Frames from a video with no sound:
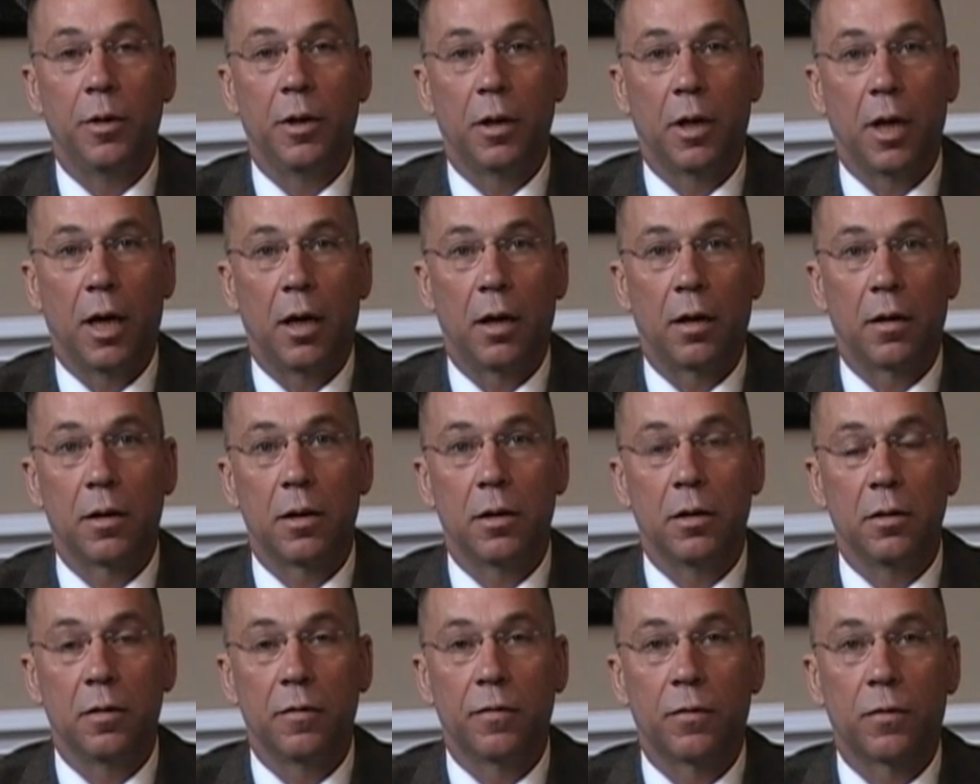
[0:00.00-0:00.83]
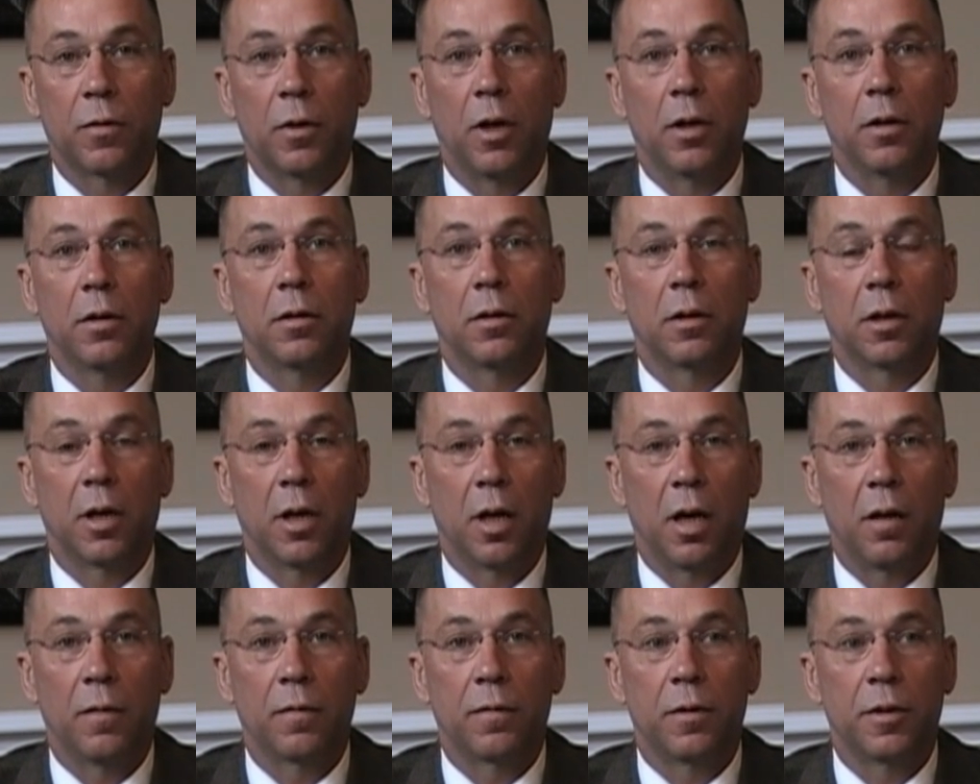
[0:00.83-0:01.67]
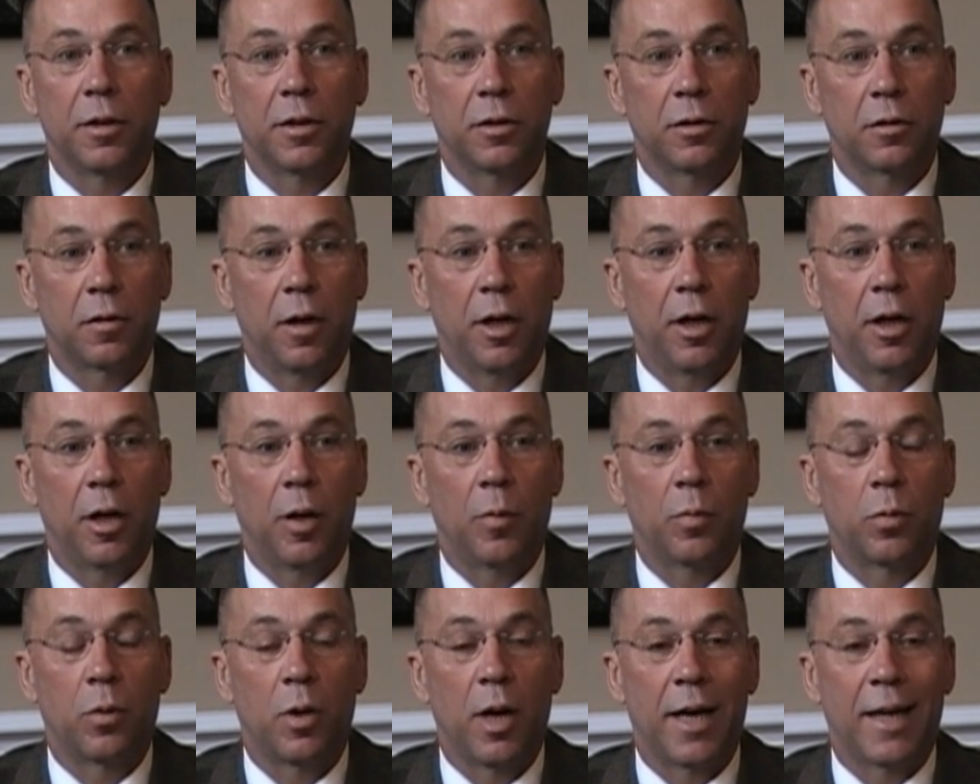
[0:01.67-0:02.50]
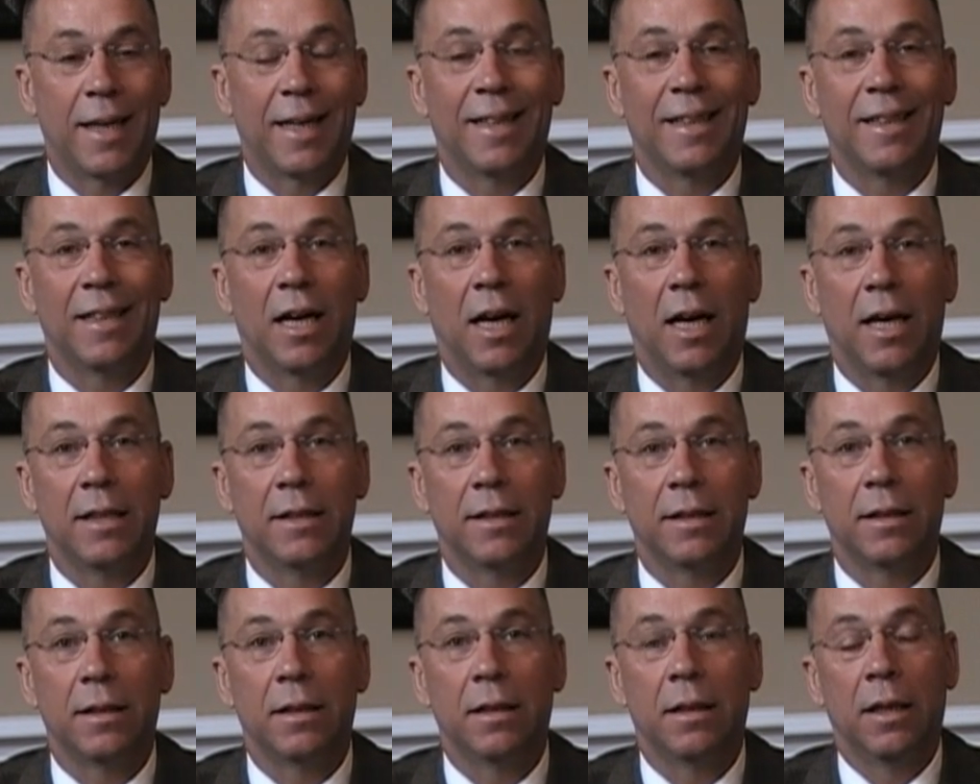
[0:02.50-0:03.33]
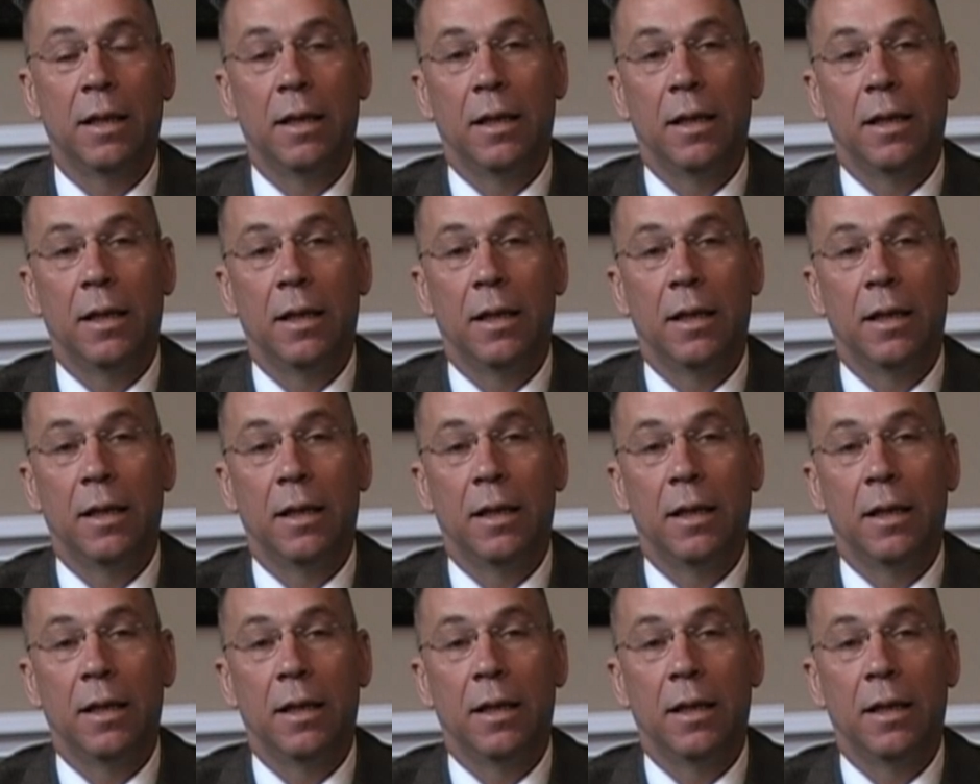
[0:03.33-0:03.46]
You got to confront the conflict straight up, recognize it,